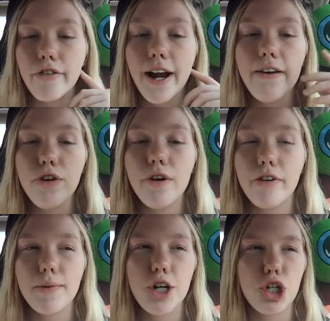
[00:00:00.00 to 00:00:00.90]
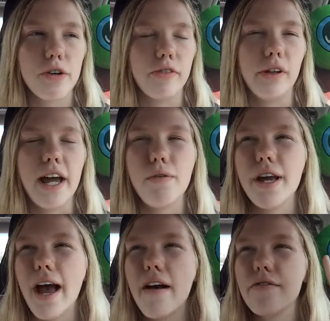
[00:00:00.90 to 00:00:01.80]
for any of you who've ever been to Chick-fil-A,
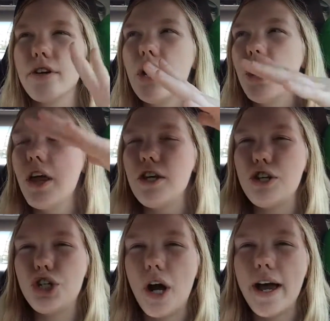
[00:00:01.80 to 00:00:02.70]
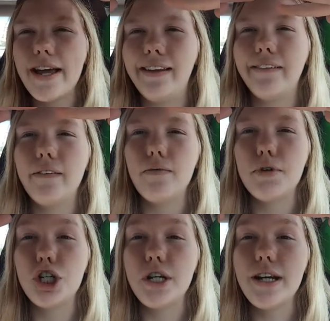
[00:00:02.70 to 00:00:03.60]
we have these giant
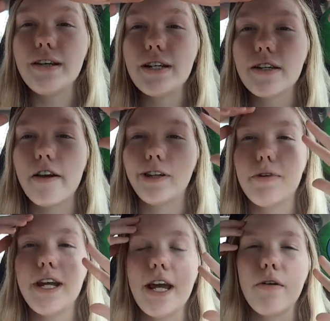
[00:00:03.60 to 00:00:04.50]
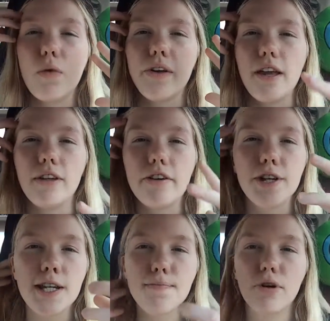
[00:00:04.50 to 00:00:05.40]
machines of lemonade where they like
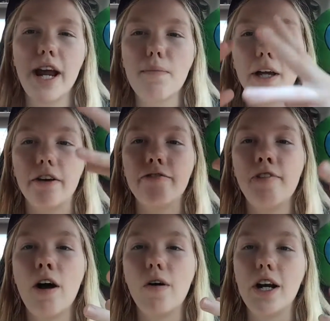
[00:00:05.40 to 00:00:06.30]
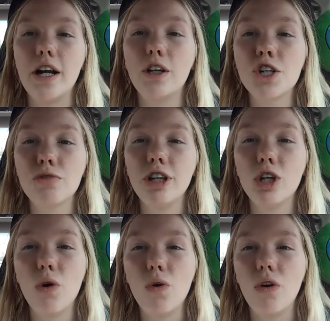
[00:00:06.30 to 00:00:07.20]
spray up like a fountain, and it looks really
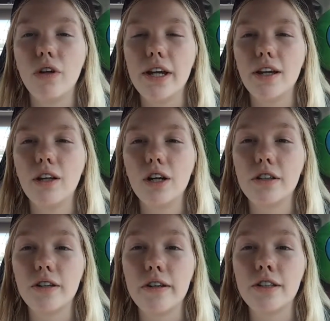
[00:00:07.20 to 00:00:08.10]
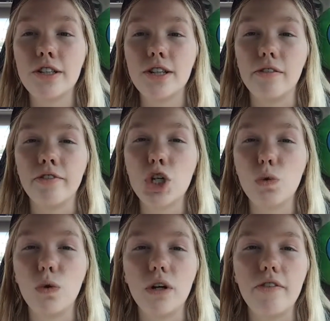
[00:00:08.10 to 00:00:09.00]
cool. Like, it looks, just the
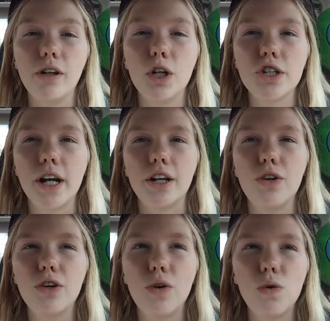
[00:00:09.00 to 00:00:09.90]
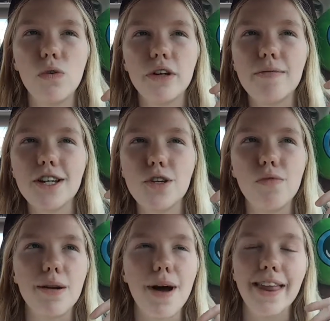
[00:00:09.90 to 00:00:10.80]
visual of it looks kind of cool, and it makes you
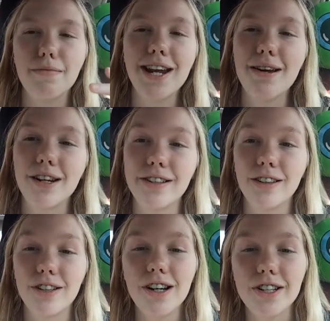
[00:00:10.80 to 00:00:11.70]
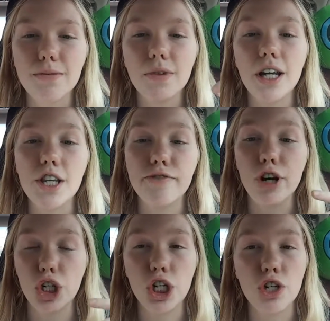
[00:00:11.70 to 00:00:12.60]
want to buy the lemonade because it looks awesome. And it's
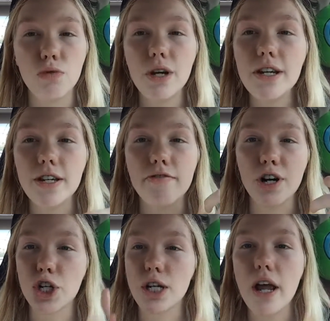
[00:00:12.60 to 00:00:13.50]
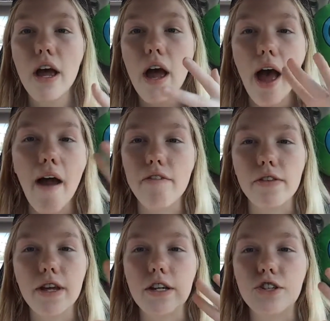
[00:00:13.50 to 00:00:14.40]
freshly squeezed and freshly,
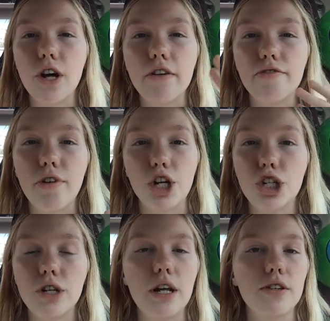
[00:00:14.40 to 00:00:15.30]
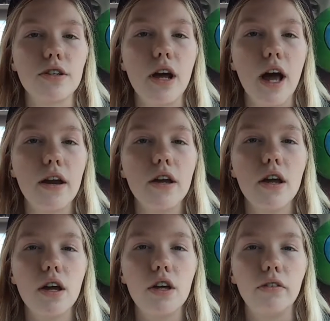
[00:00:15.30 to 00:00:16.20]
everything is done fresh. It's not
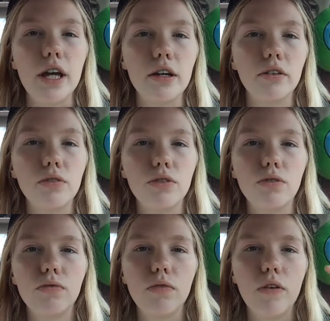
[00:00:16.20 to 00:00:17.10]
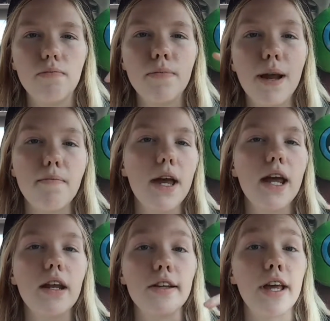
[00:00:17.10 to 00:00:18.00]
like Minute
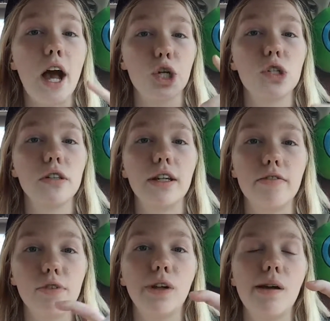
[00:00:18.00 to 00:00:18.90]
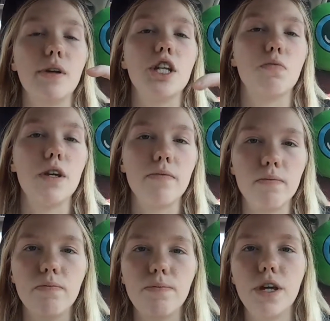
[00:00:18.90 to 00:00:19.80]
Maid. It's actually like real lemons. We
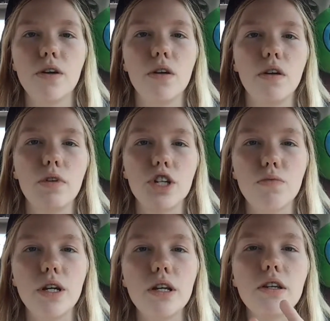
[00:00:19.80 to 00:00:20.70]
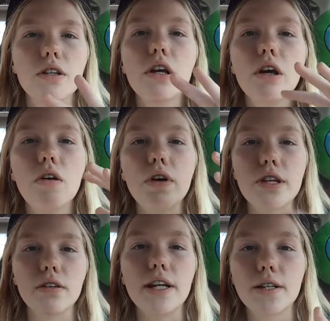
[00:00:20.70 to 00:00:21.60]
peel, we squeeze, we
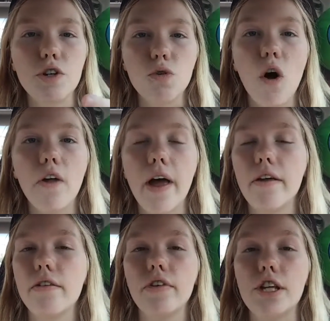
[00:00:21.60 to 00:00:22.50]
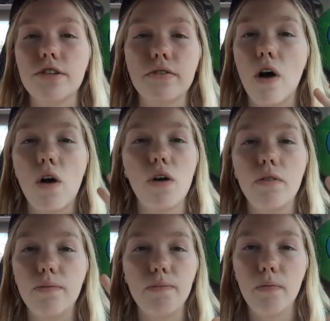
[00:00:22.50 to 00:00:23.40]
slice, we do all that. it's
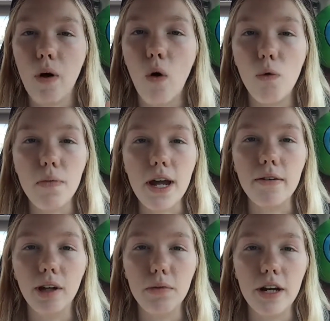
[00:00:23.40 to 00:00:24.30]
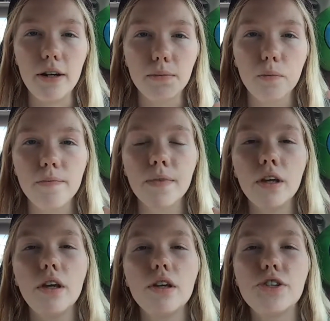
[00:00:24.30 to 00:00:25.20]
all homemade lemonade.
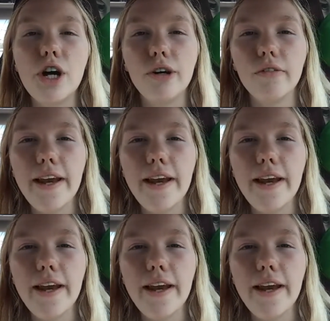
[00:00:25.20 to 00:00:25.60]
So